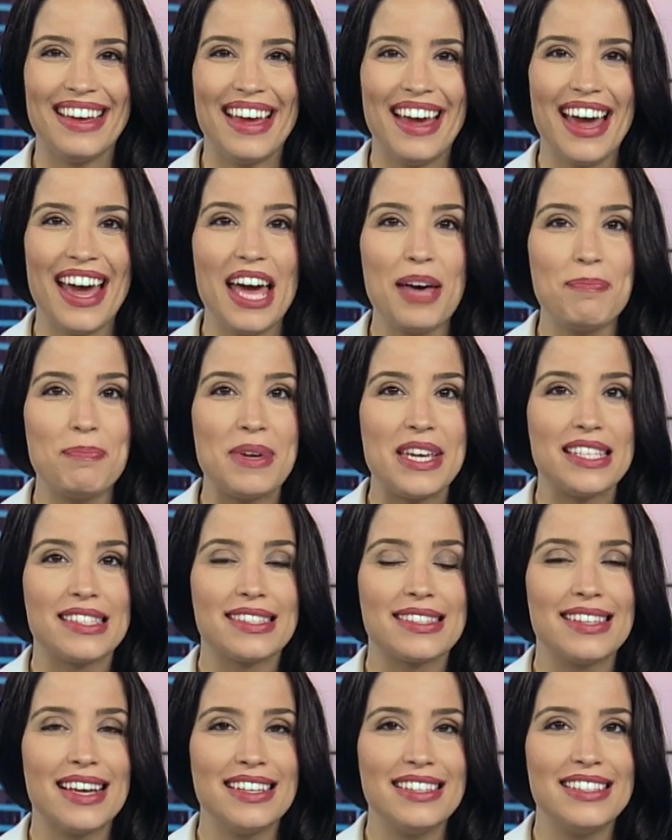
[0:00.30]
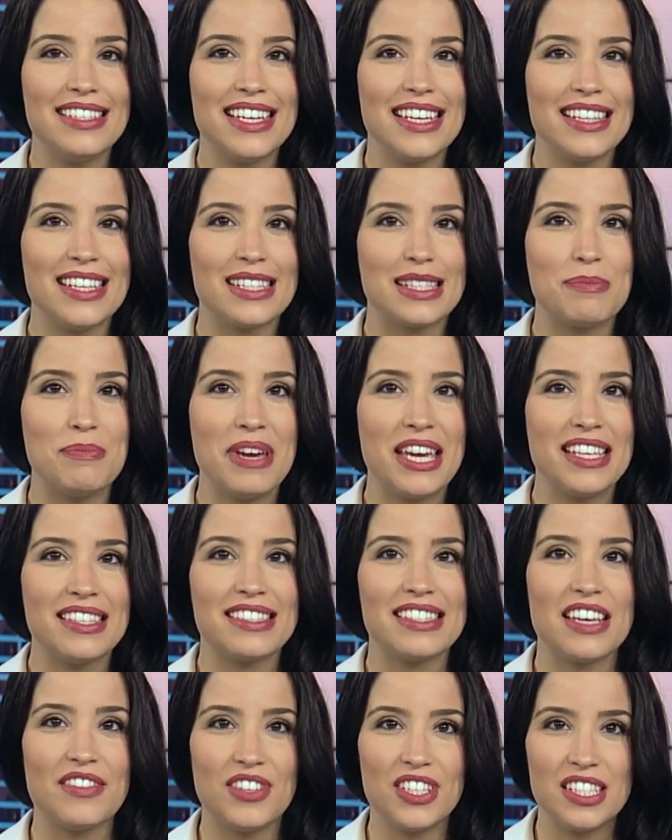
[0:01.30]
Happy Sunday, this May
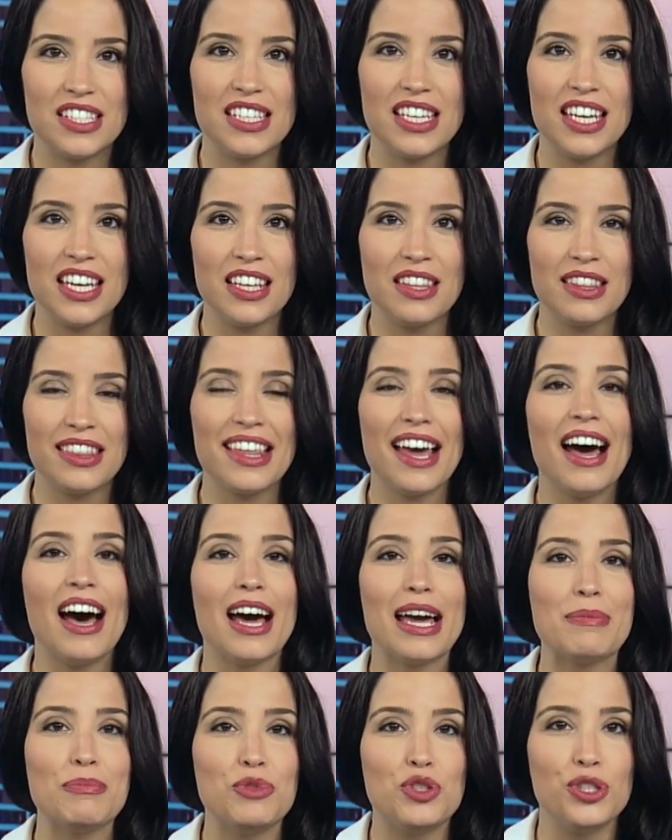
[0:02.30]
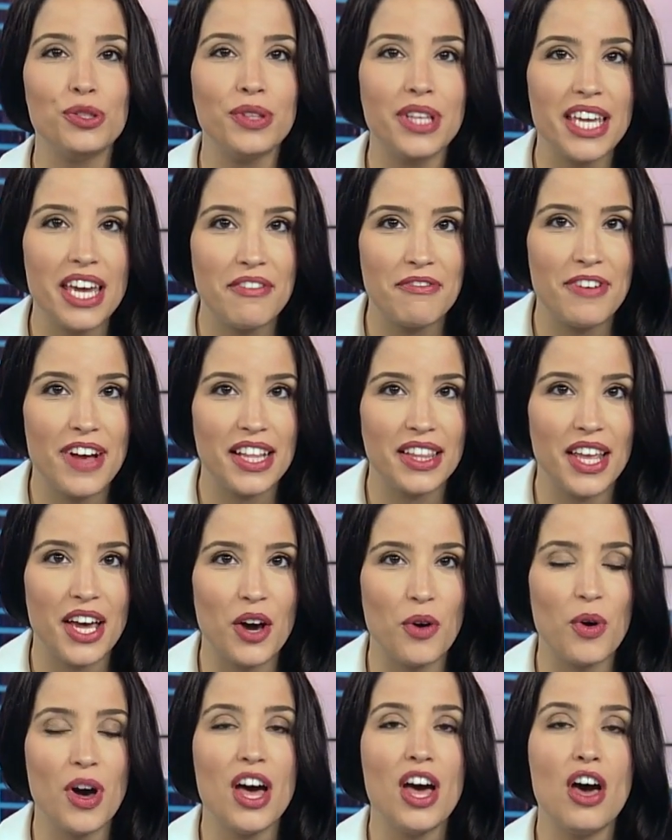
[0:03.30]
17th. I'm Julia
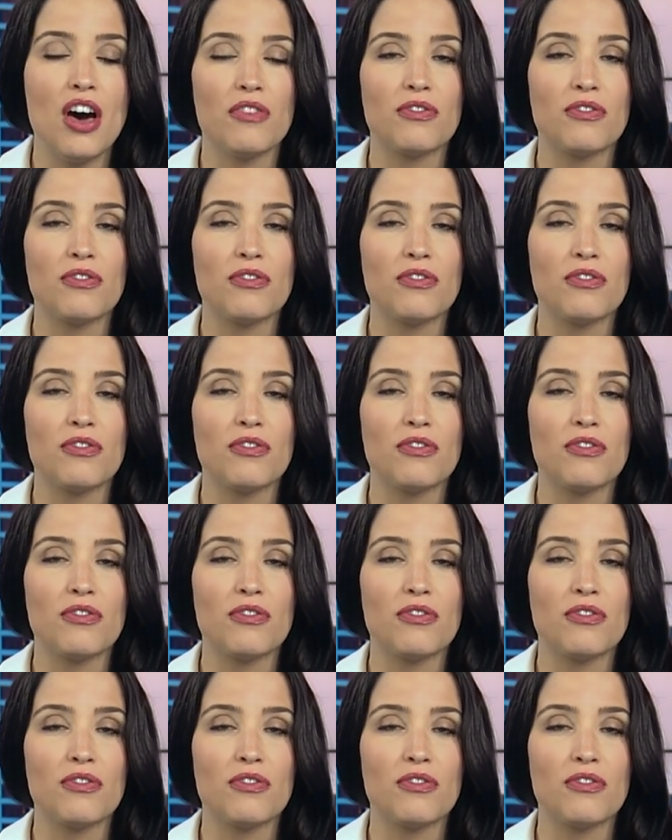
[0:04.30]
Fello.